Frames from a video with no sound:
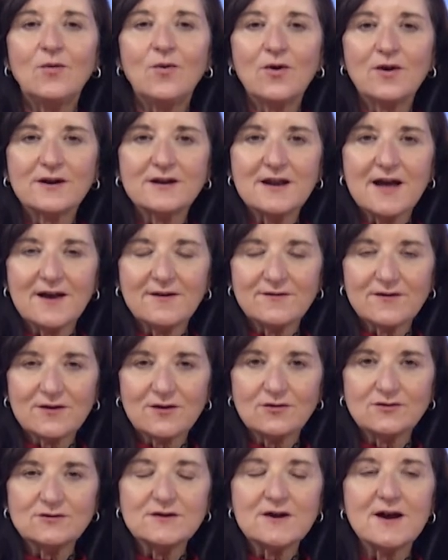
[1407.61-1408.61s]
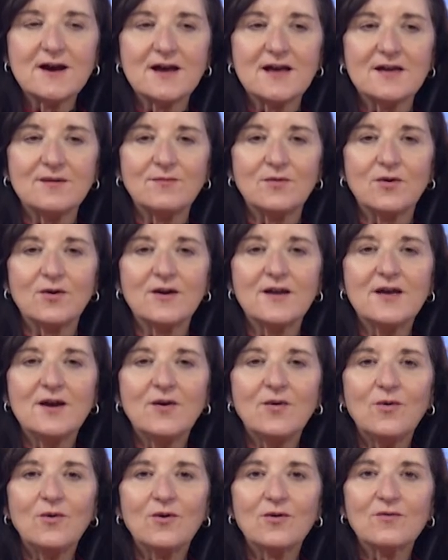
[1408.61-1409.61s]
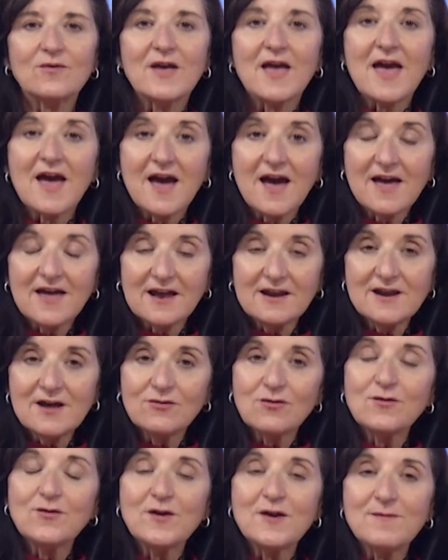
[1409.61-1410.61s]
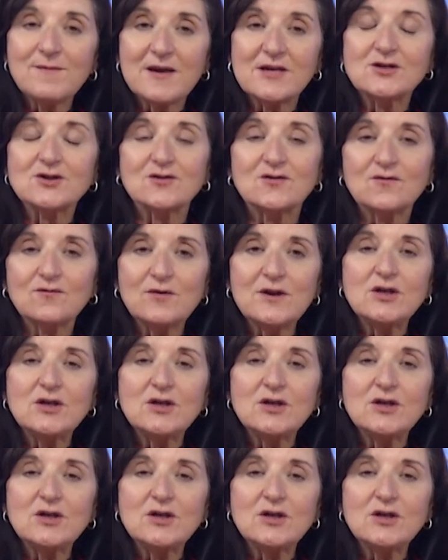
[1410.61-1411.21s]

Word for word: organizing your time, or or another thing you mentioned,